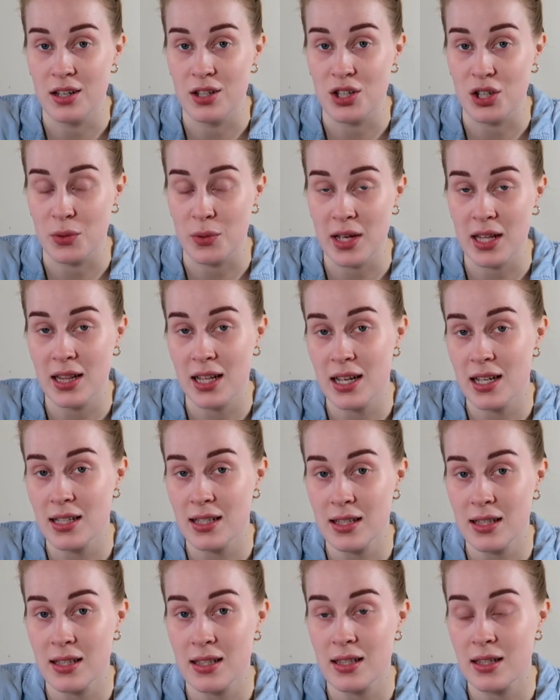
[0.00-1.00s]
doing
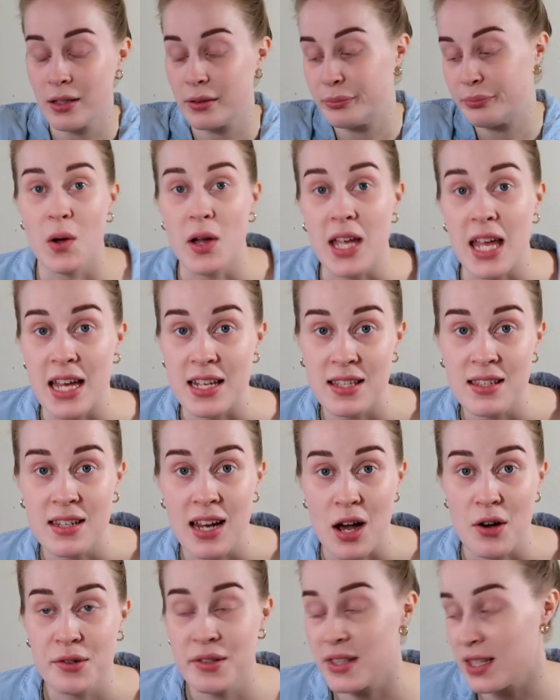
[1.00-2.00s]
this. So I guess
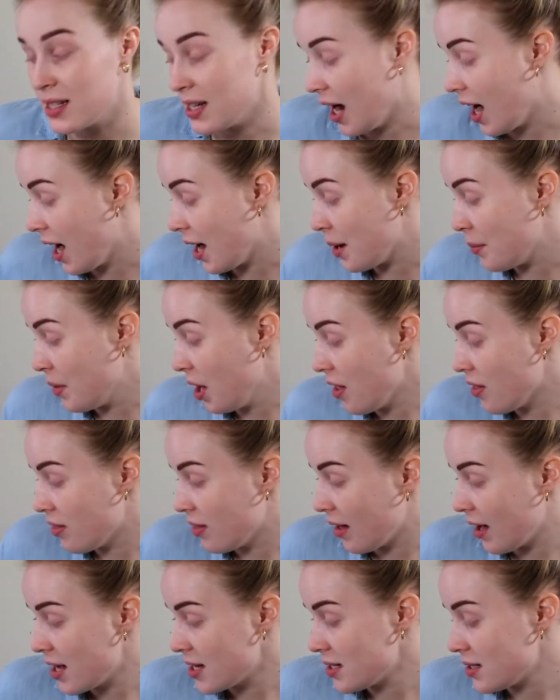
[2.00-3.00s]
now is the time
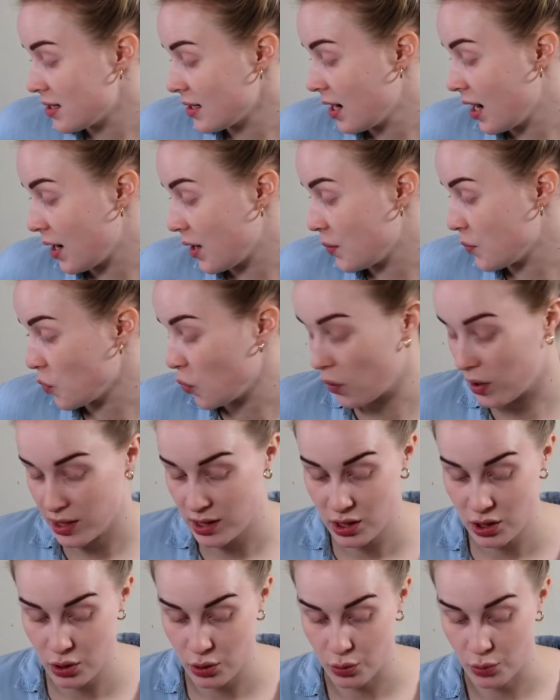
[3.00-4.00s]
that I am
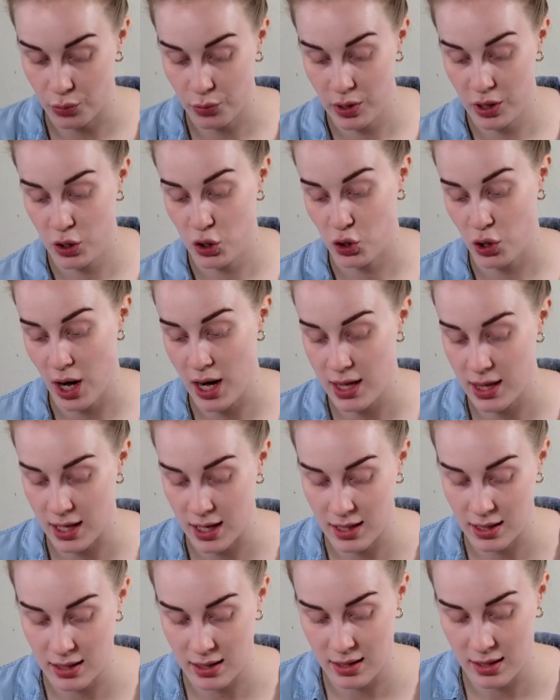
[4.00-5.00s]
going to try
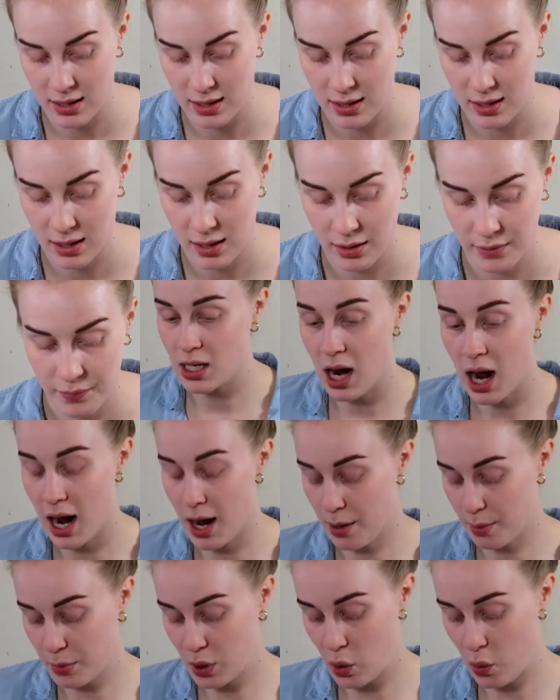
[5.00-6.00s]
this. I
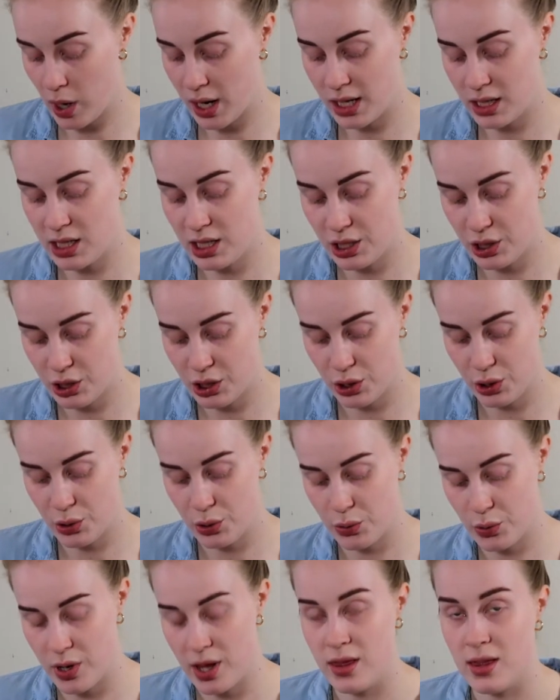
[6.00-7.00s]
am going to
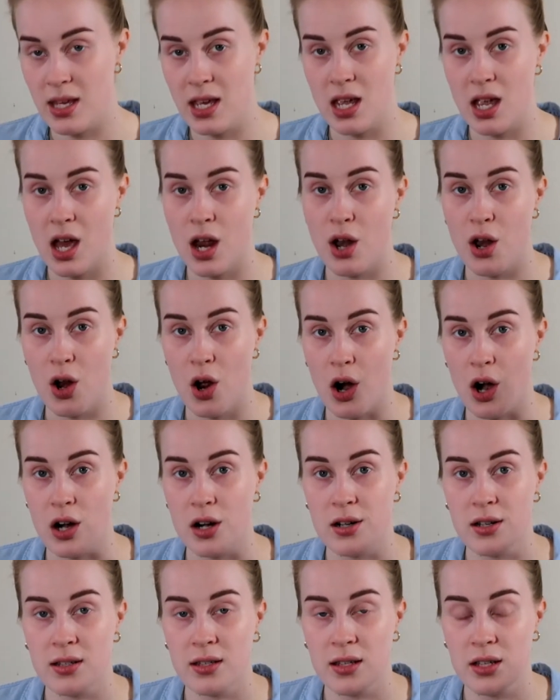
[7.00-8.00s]
do the
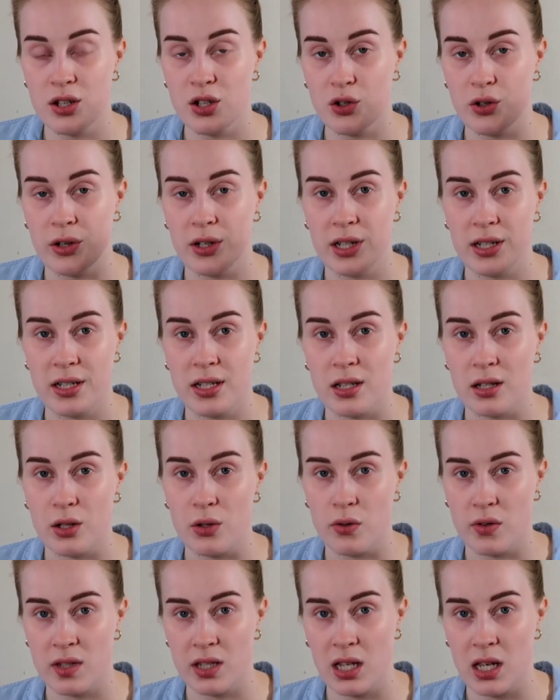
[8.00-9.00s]
NARS
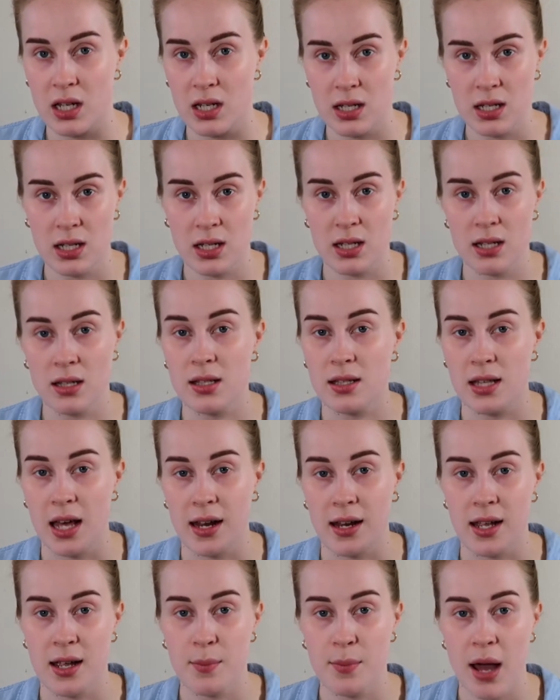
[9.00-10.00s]
Translucent
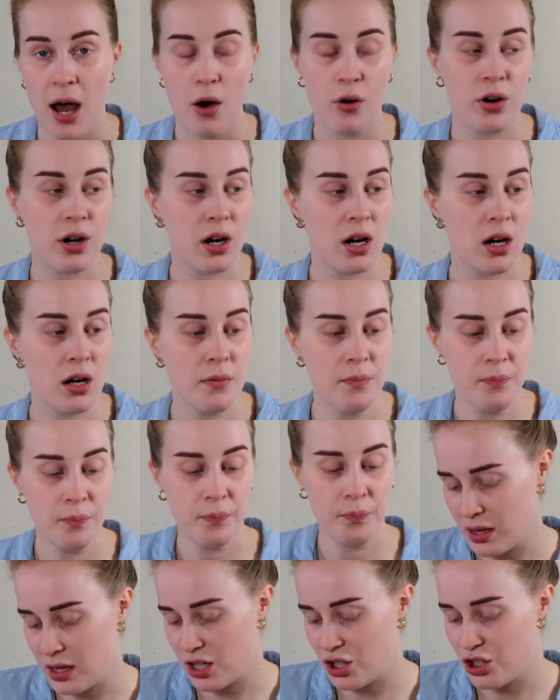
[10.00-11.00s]
Setting Powder.
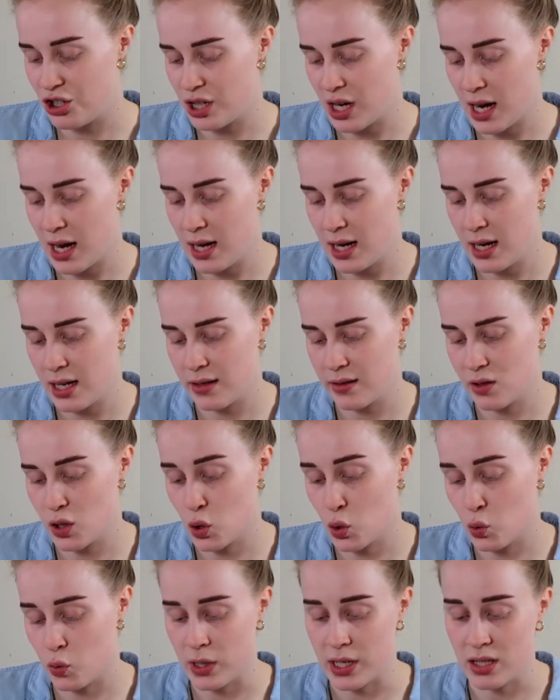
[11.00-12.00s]
The shade is
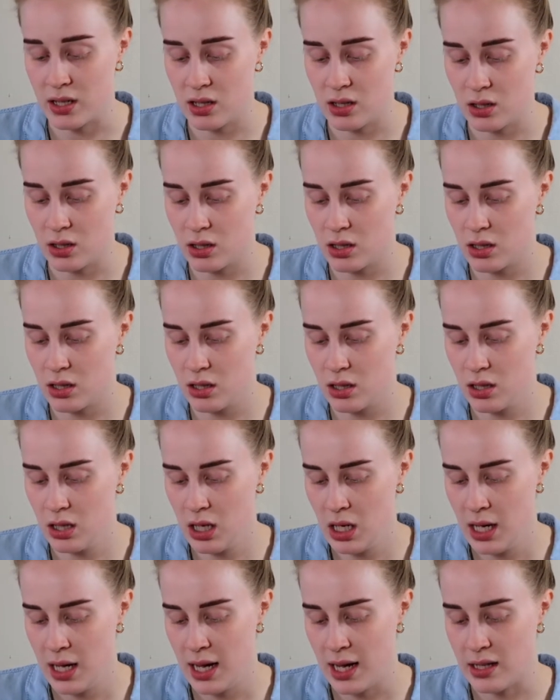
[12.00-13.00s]
Crystal.
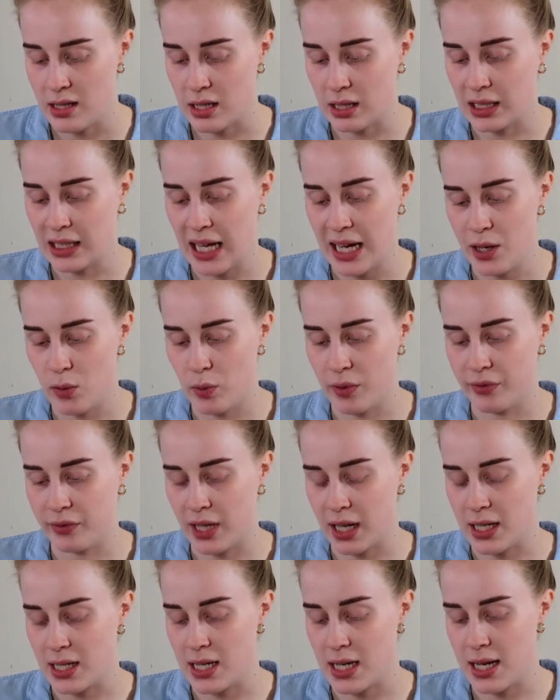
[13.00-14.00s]
It's a light
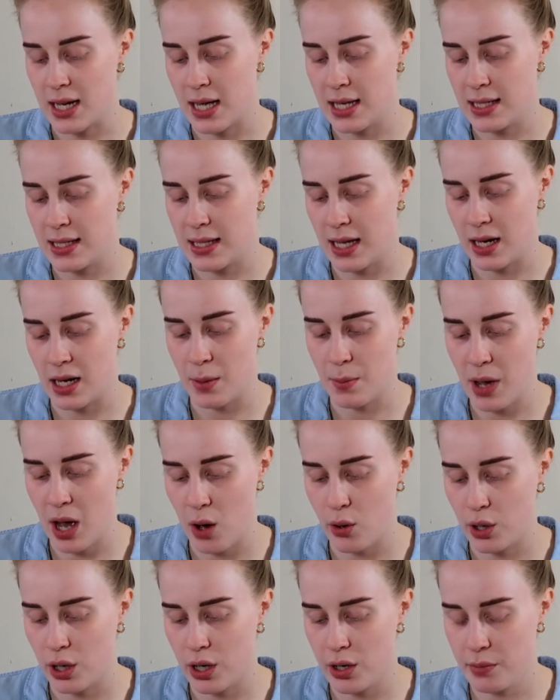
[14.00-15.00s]
reflecting setting
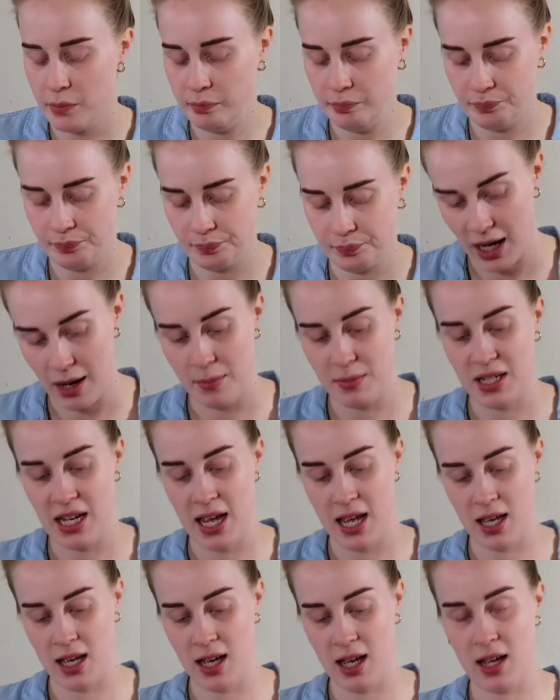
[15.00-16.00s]
powder. I'm
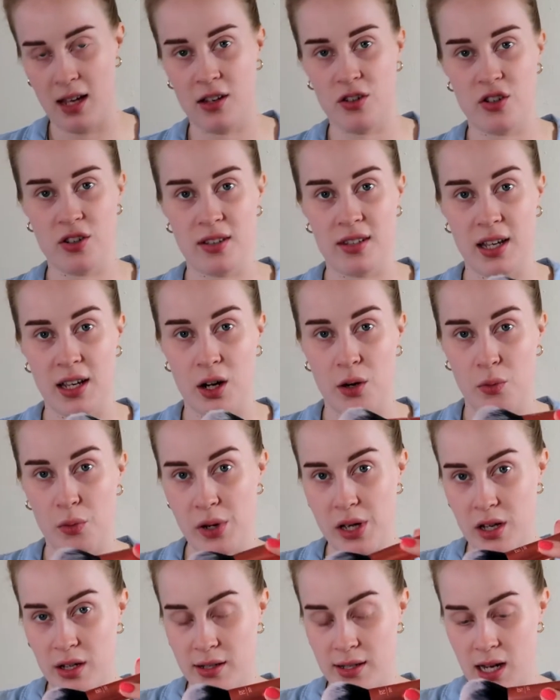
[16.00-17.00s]
taking just like a
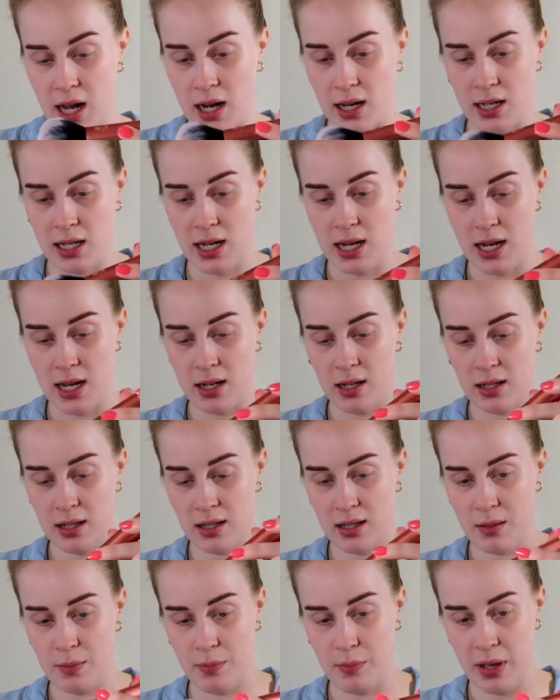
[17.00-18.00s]
Real
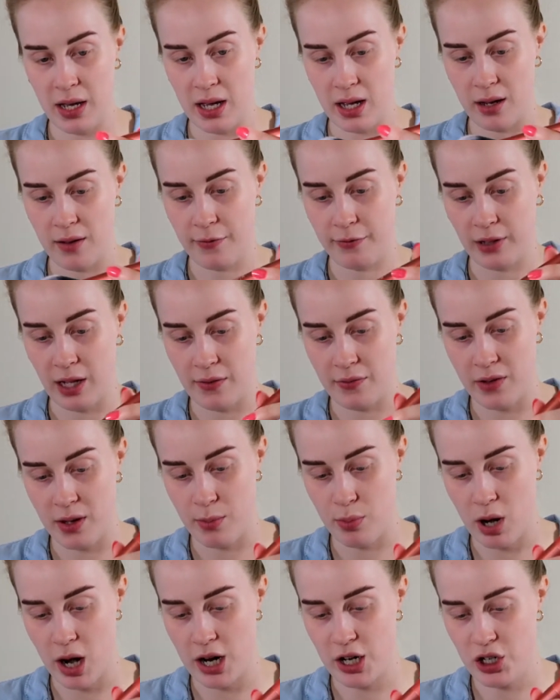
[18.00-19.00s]
Techniques big fluffy
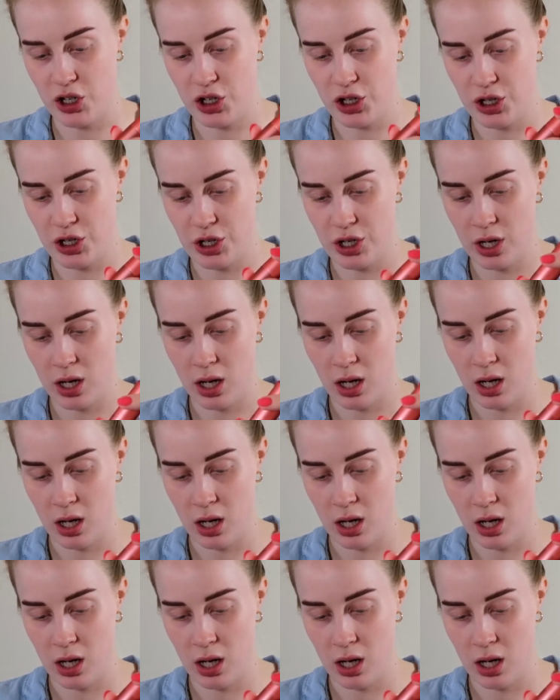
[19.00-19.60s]
brush.